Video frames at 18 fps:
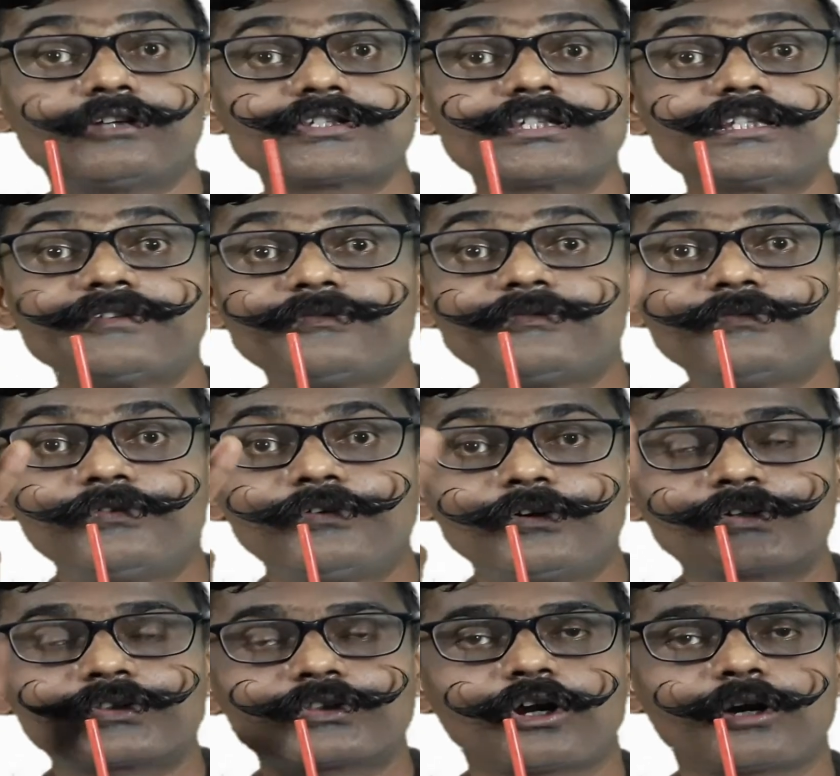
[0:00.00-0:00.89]
see the
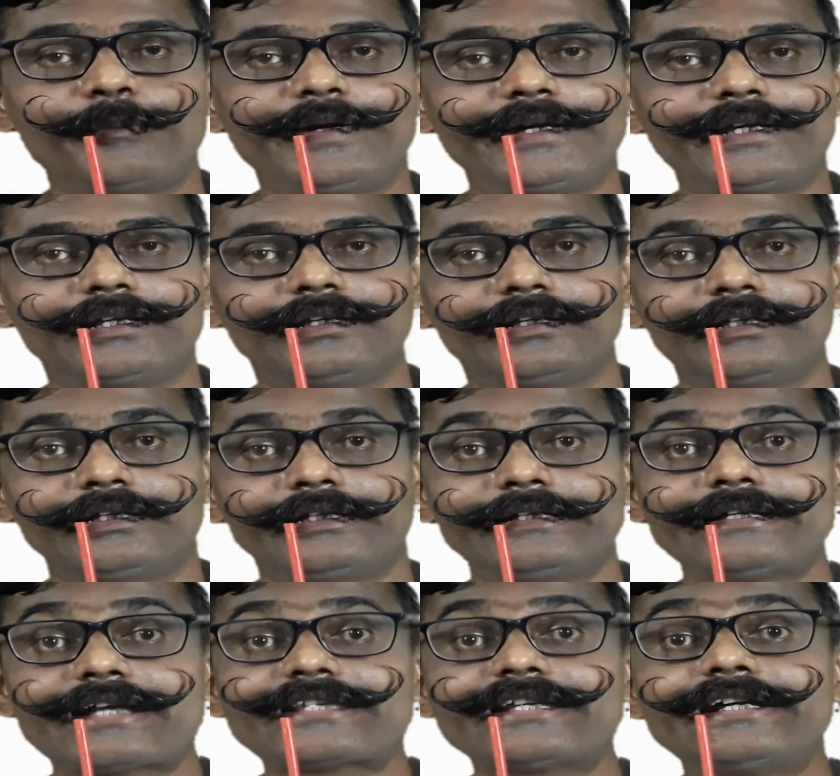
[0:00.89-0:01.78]
fourth orbital.
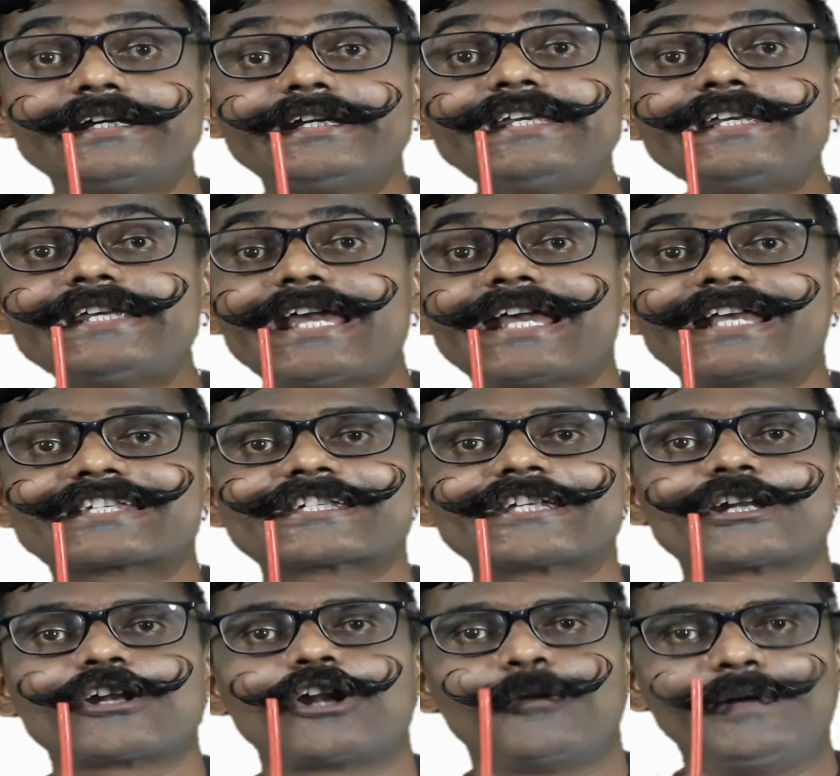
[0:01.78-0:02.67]
That's a
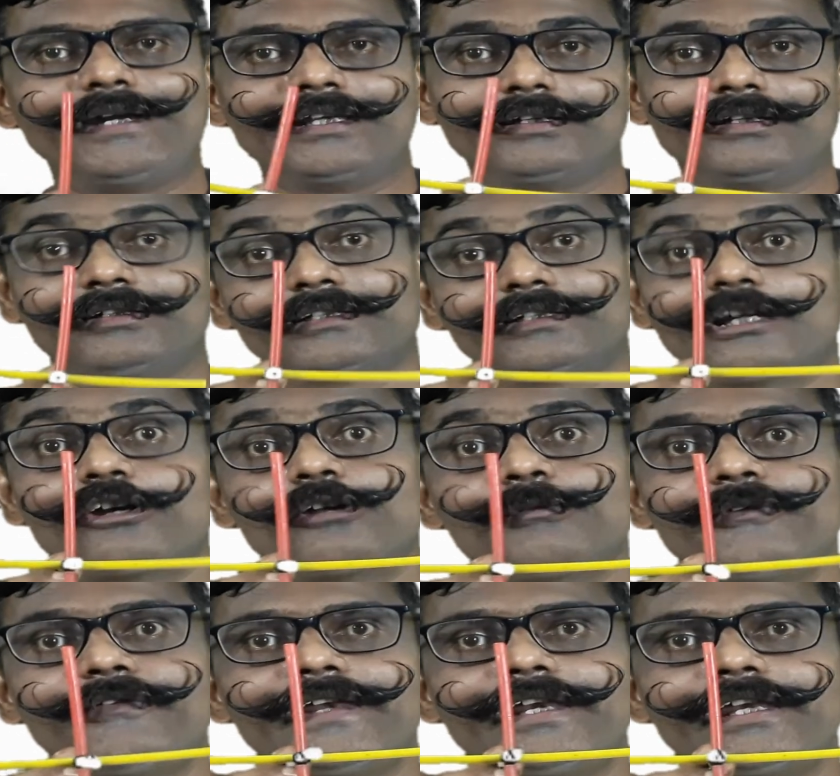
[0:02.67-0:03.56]
dxz orbital. Now it
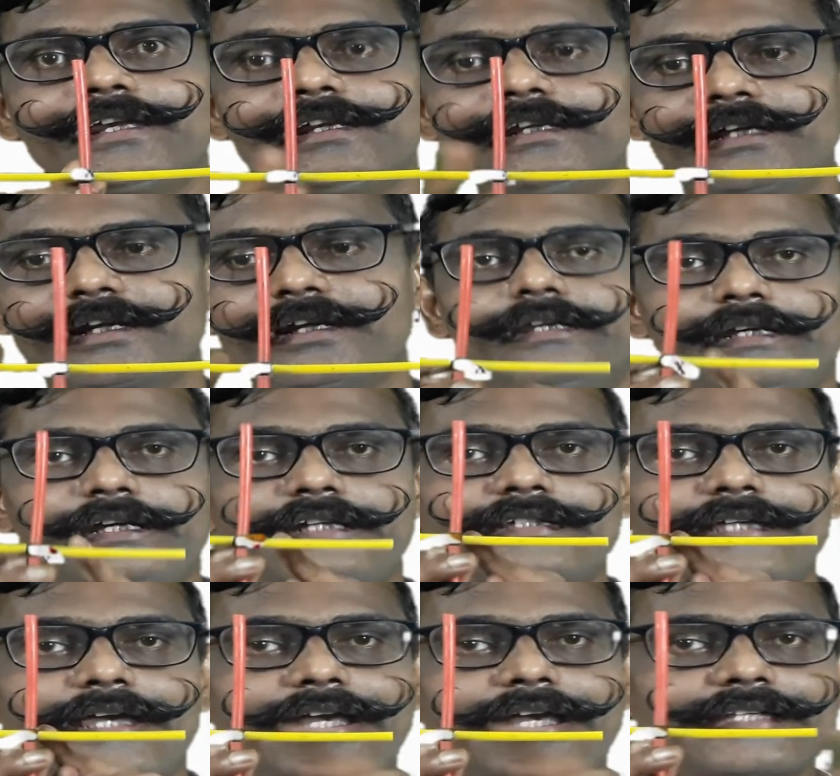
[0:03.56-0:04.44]
will be very clear. It is
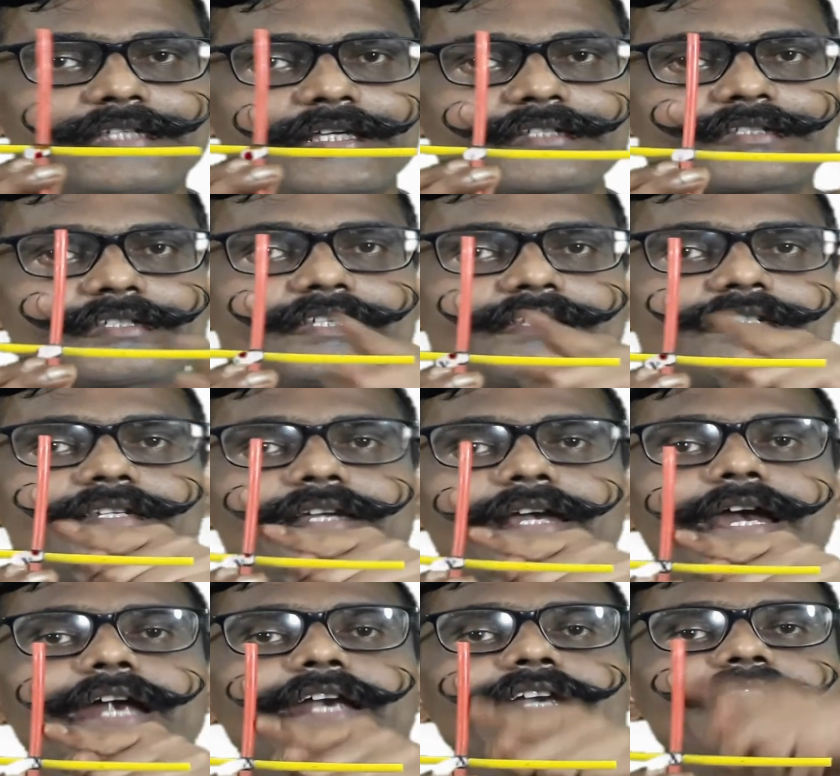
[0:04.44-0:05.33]
x-axis
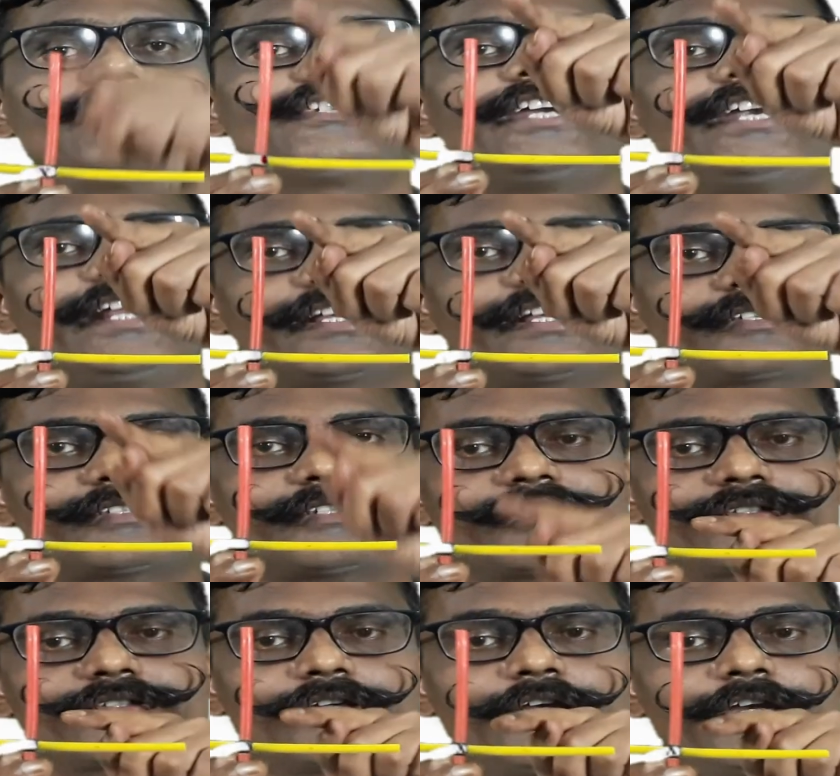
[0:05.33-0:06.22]
and
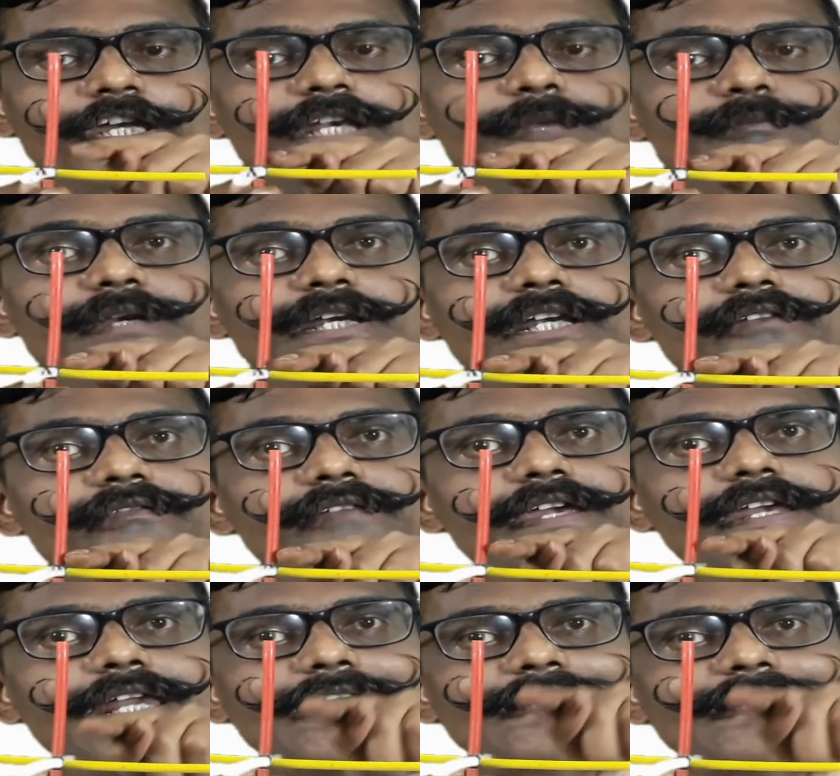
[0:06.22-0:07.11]
z-axis. In
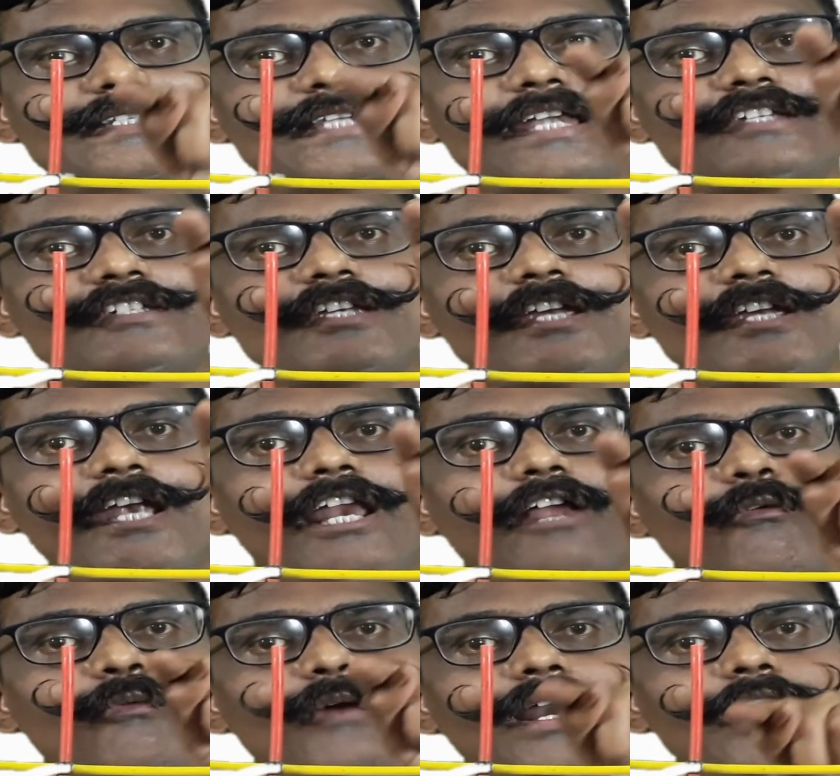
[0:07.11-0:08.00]
between x and z,
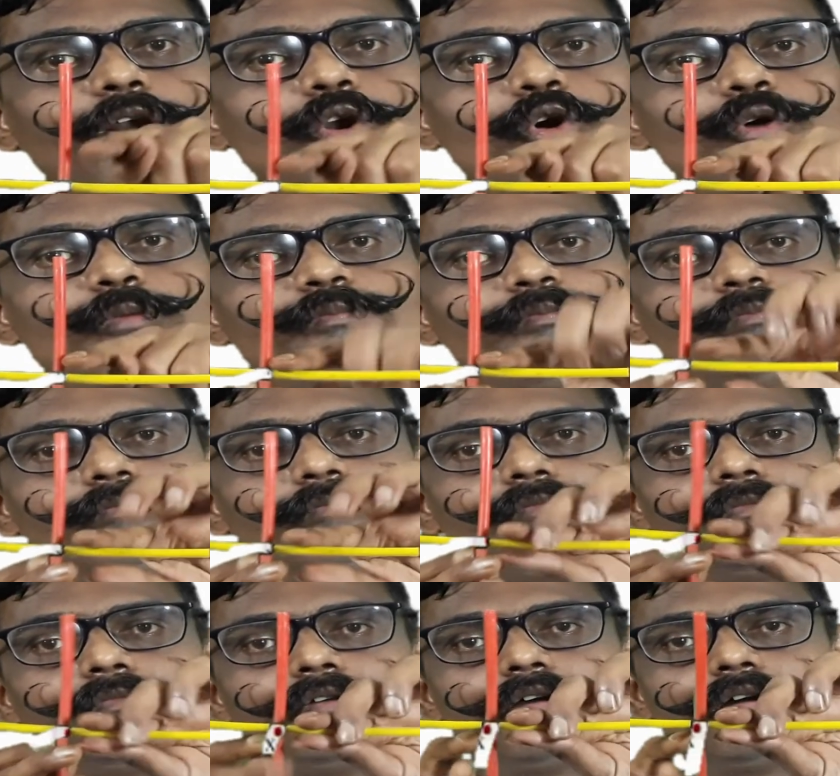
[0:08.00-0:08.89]
one lobe,
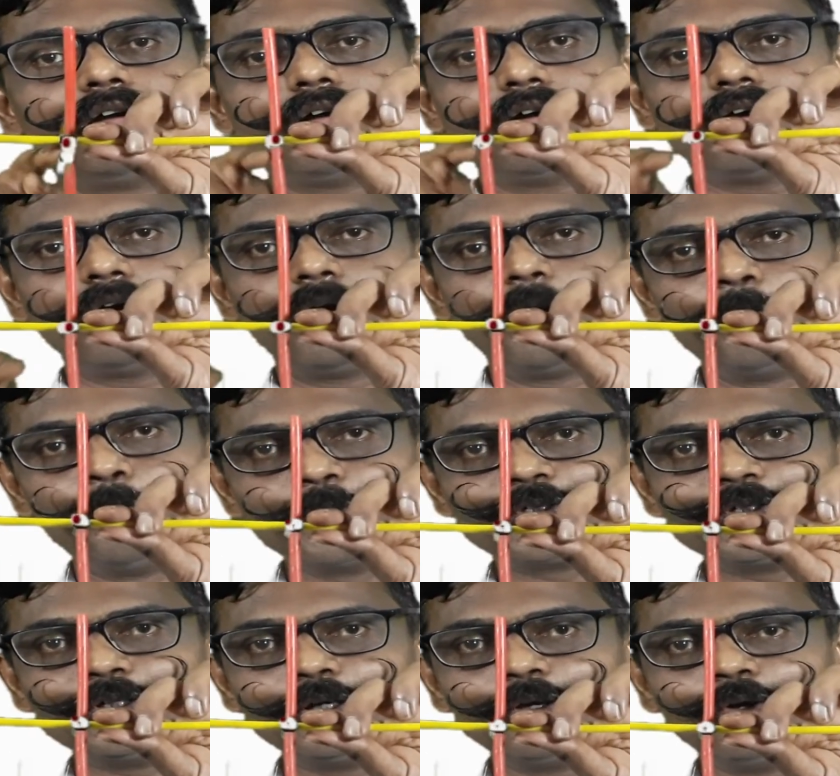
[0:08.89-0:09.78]

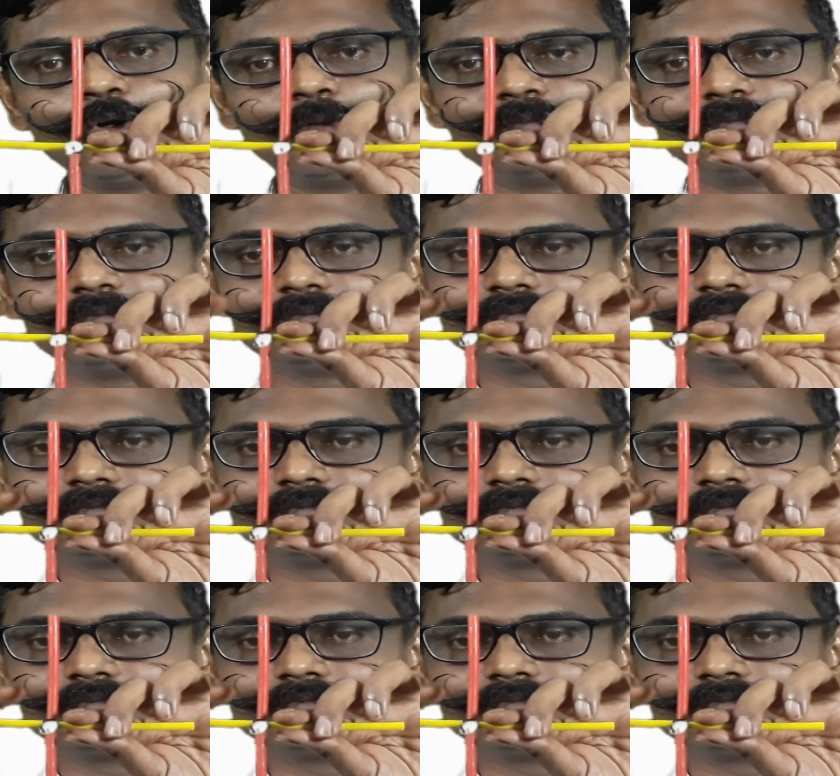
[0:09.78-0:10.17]
opposite lobe,